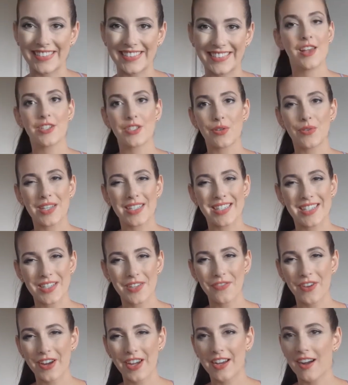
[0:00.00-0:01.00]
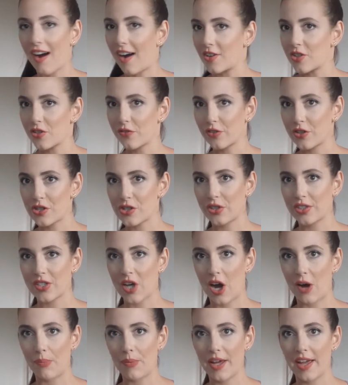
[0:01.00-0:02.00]
So this is a very controversial
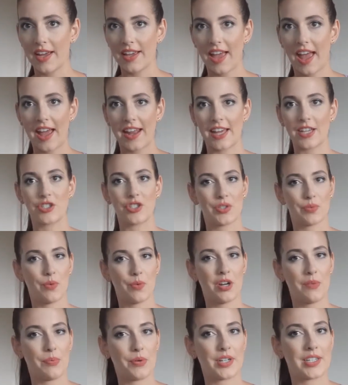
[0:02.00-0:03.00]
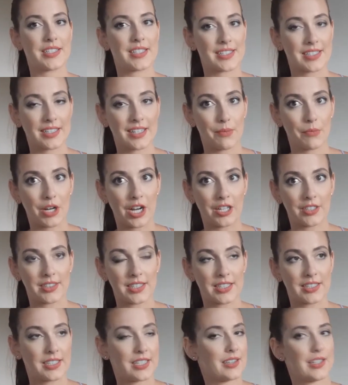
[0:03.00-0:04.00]
topic, and I just want to put a disclaimer out there
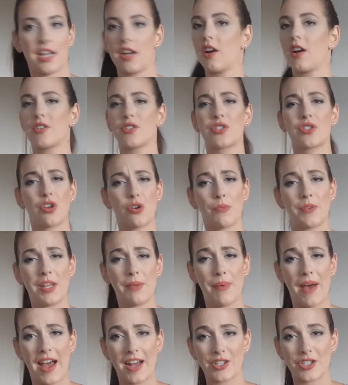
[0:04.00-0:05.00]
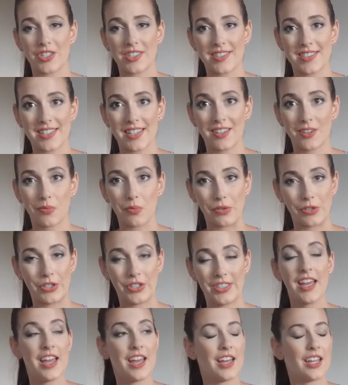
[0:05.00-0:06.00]
that there are so many pageants in the world.